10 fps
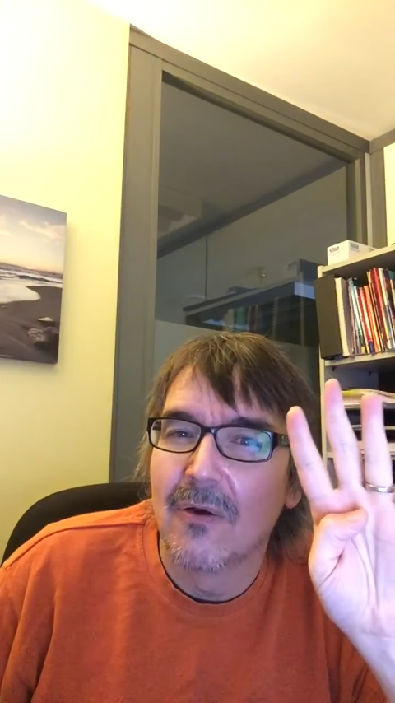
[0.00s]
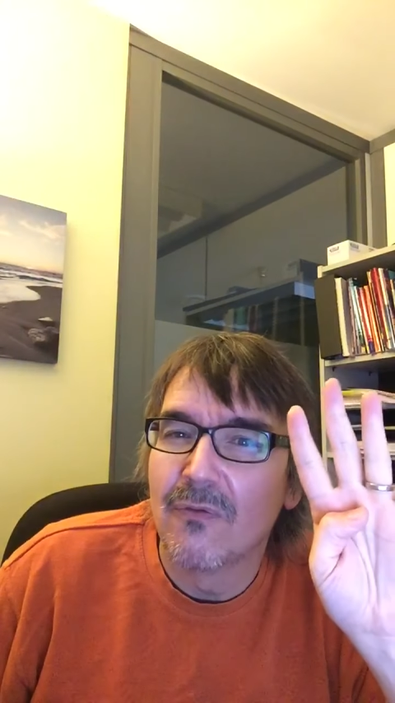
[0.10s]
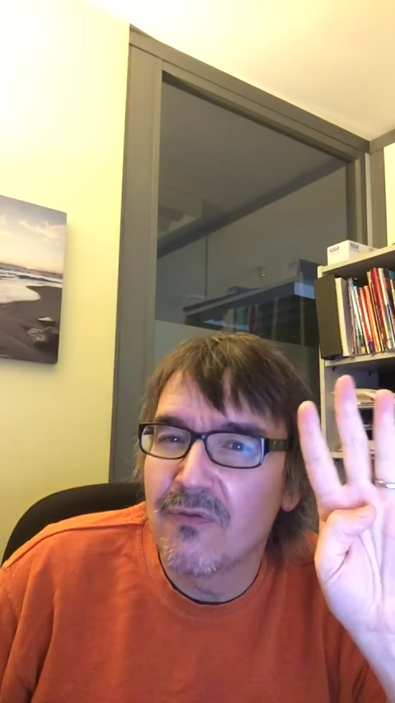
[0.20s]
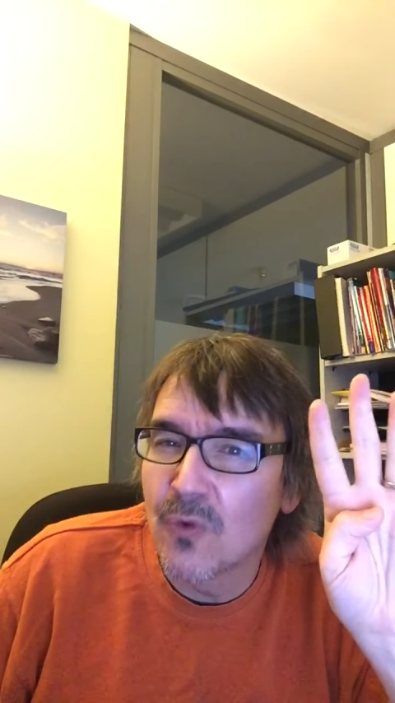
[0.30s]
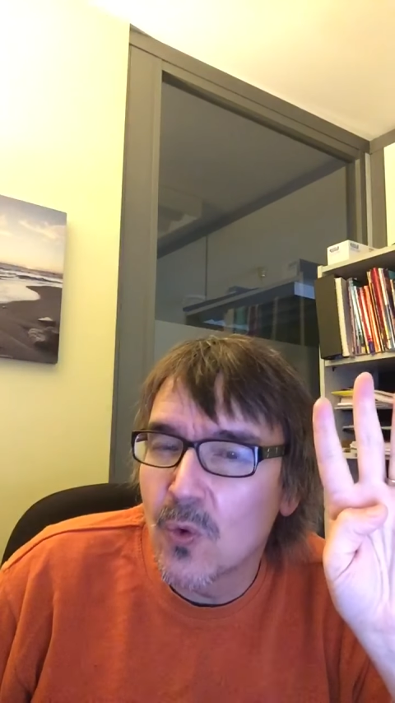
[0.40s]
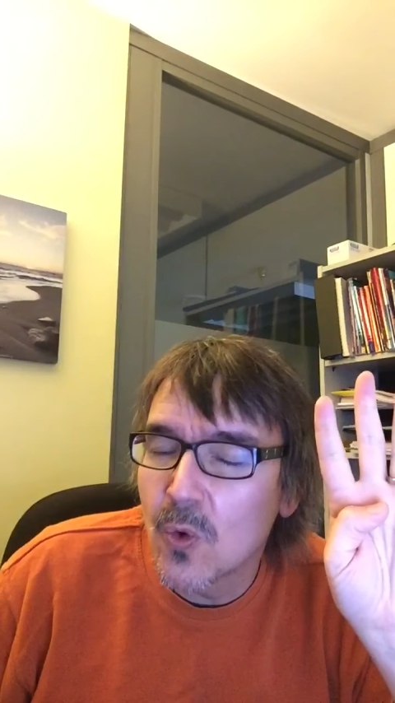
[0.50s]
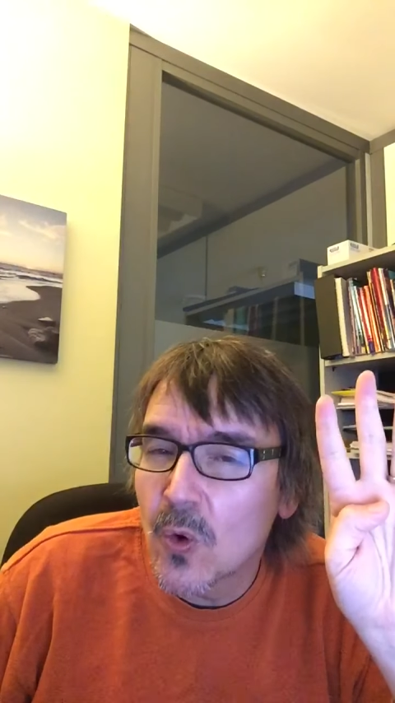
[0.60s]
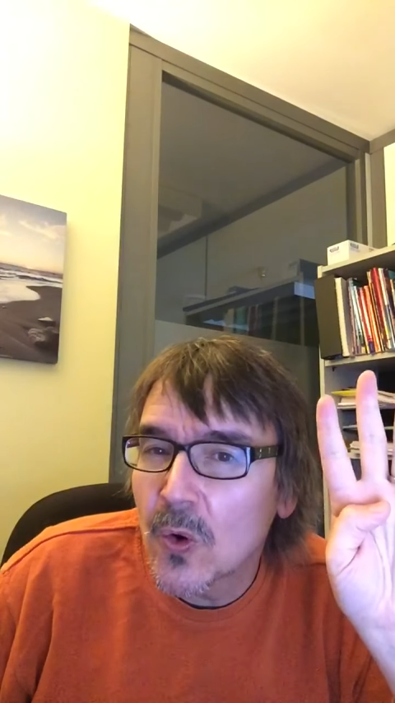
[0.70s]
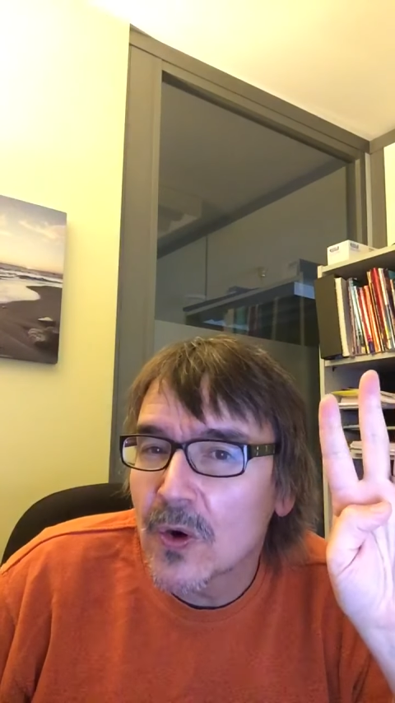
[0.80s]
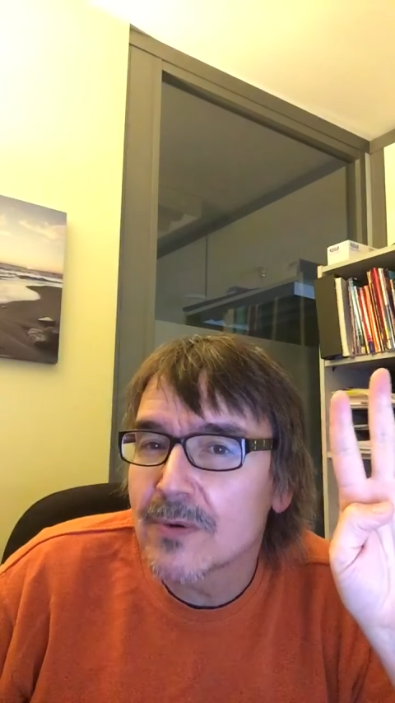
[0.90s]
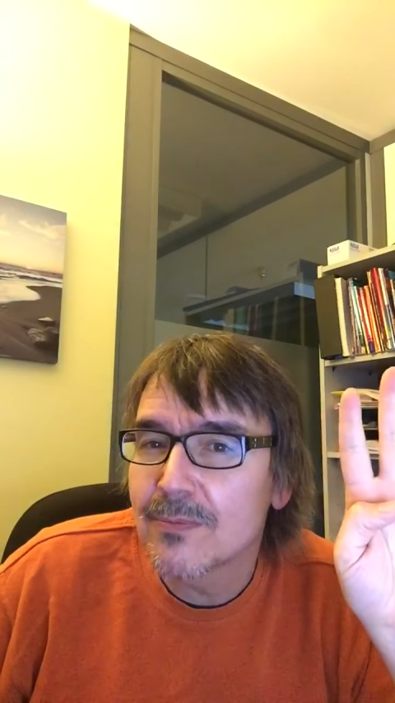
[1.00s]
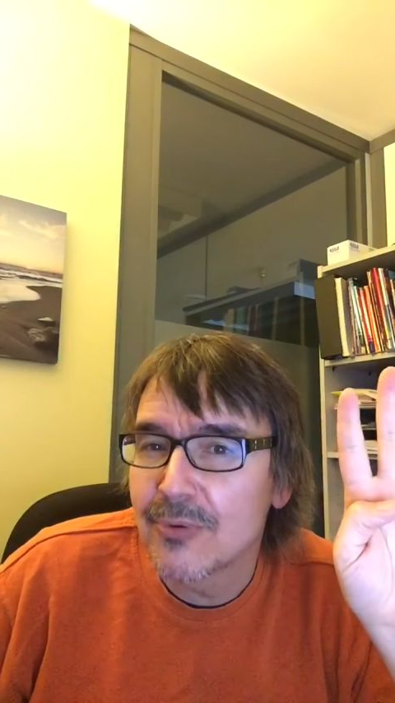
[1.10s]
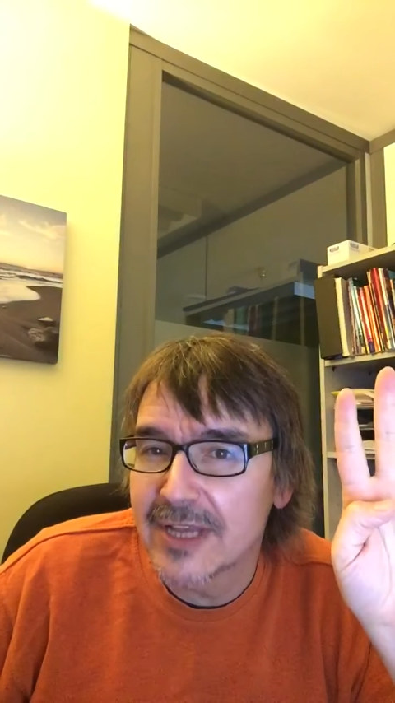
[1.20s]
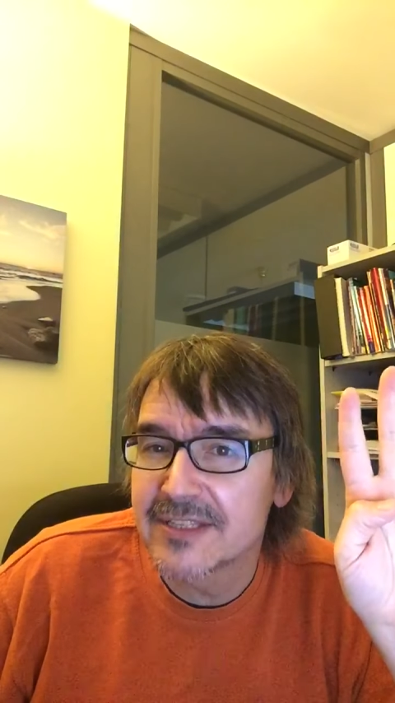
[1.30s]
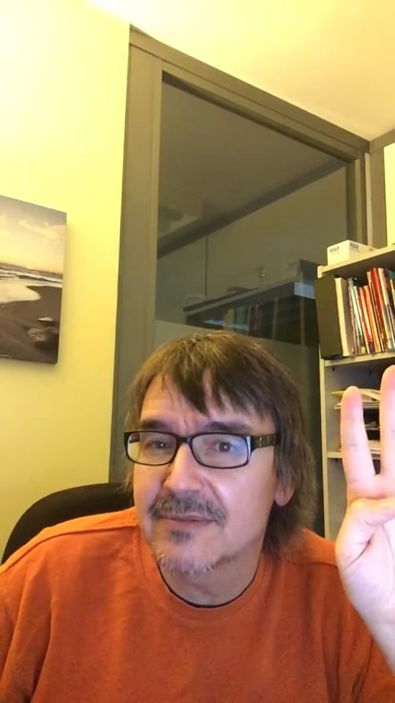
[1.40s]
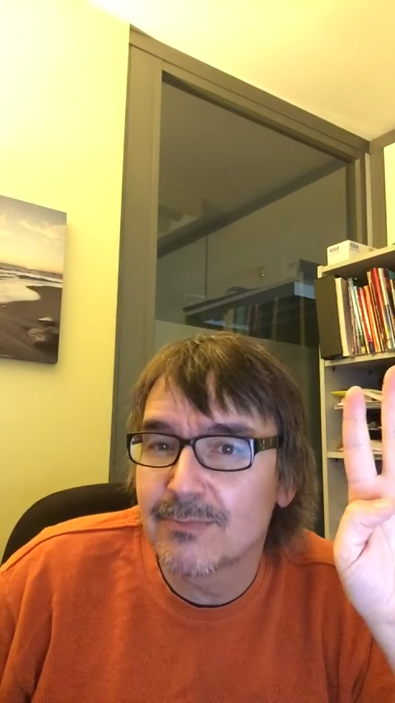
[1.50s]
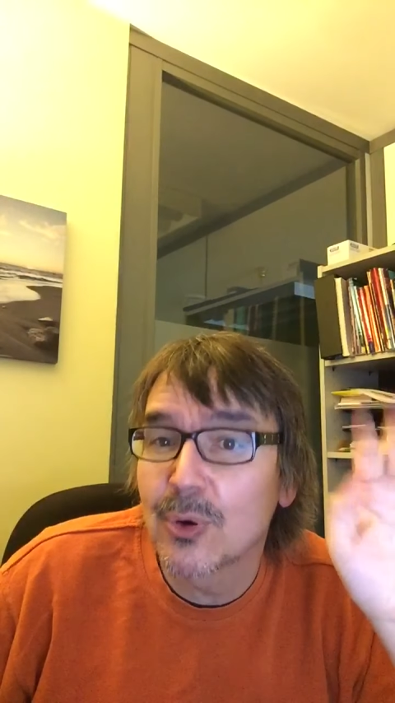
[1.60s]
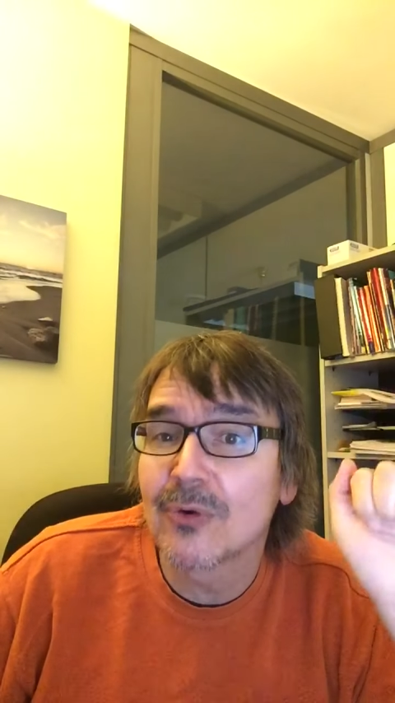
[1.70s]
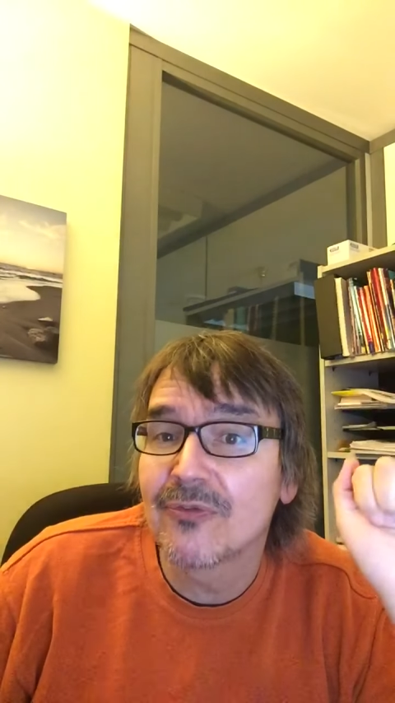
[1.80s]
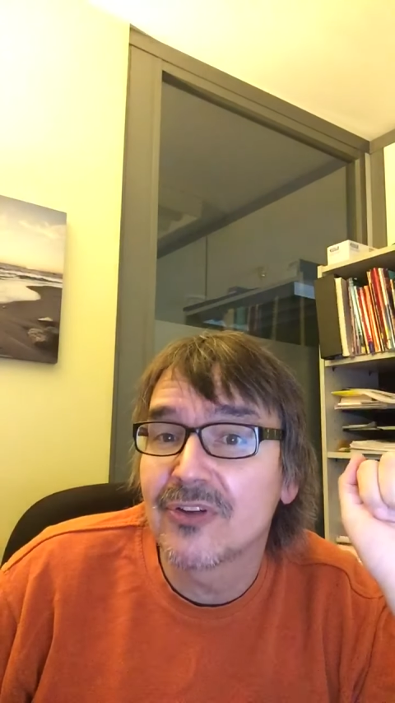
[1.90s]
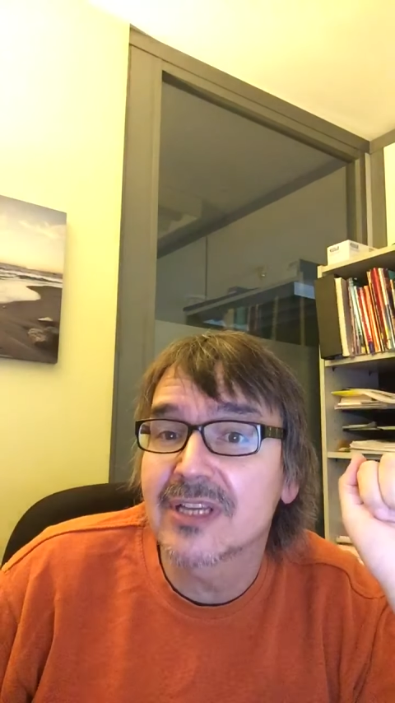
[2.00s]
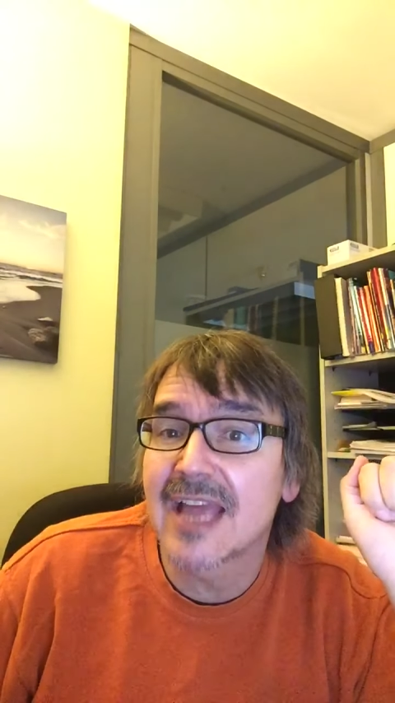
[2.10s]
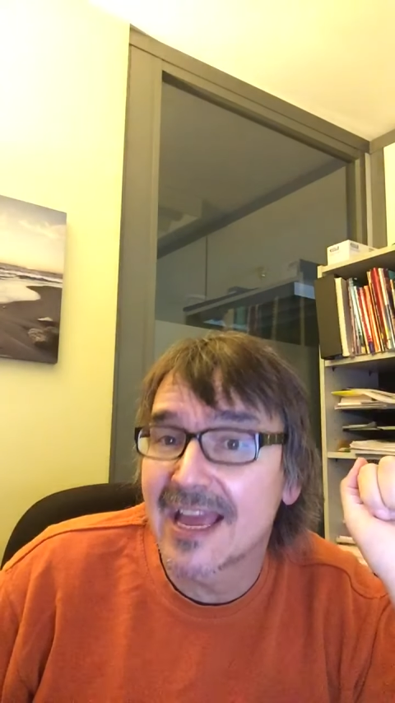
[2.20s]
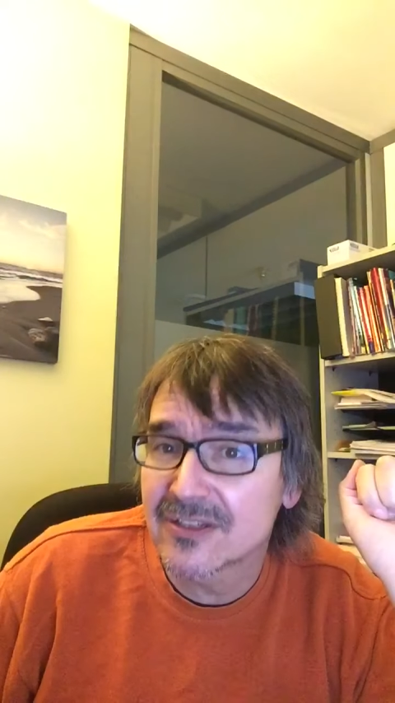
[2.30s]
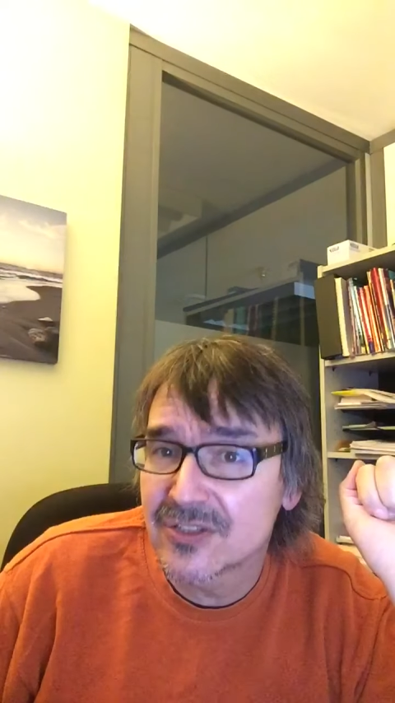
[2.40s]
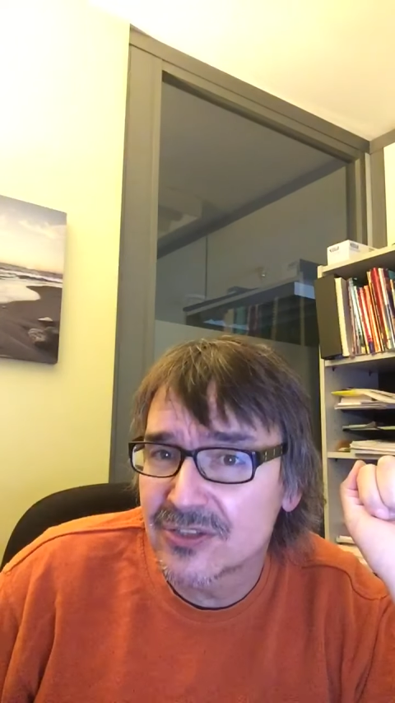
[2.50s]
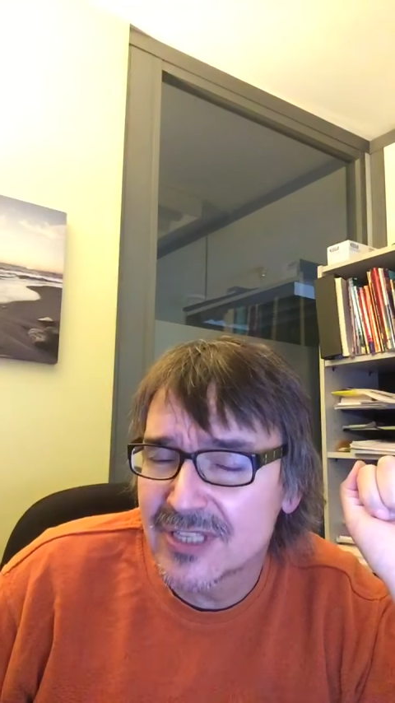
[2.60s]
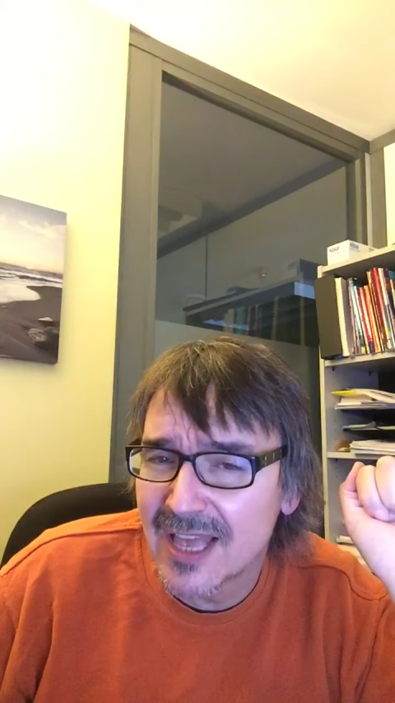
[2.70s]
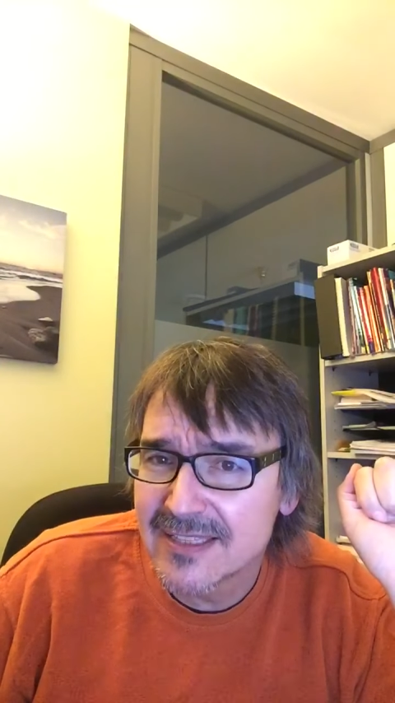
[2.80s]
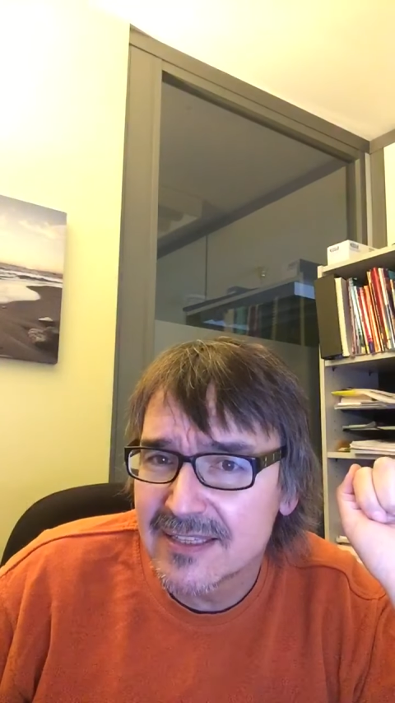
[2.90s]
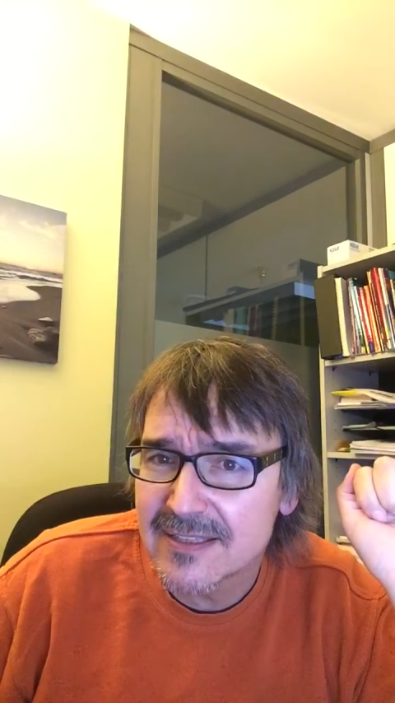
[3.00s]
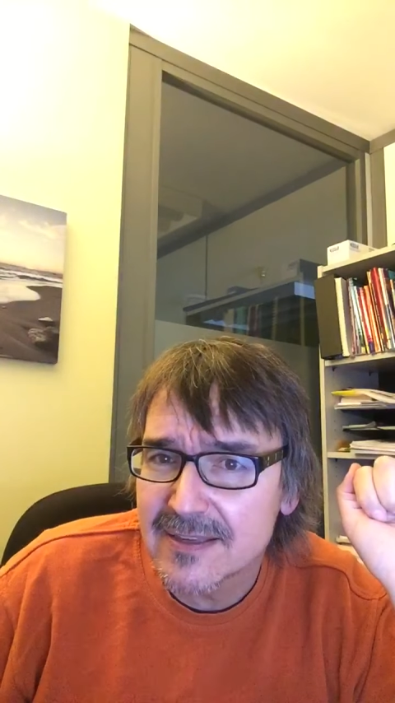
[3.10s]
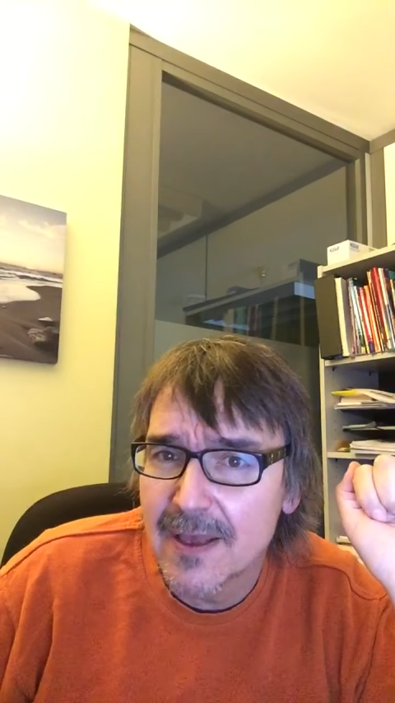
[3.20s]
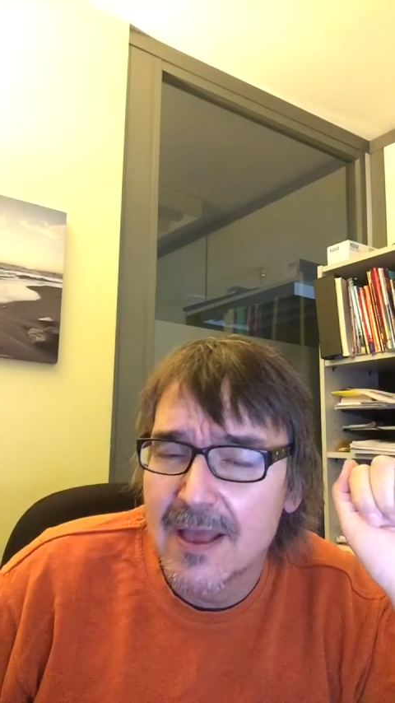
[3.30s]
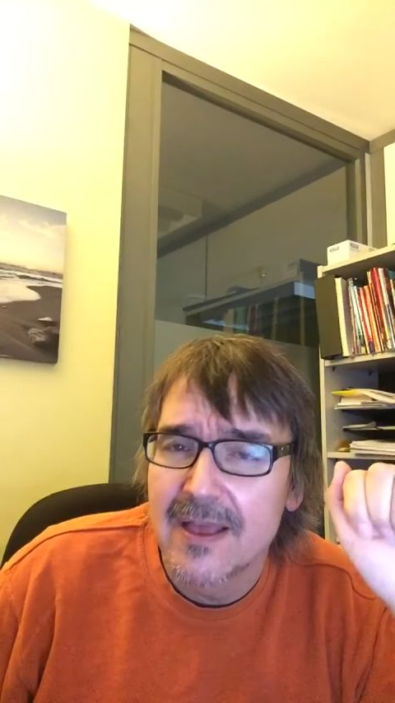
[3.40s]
4 present perfect exercises,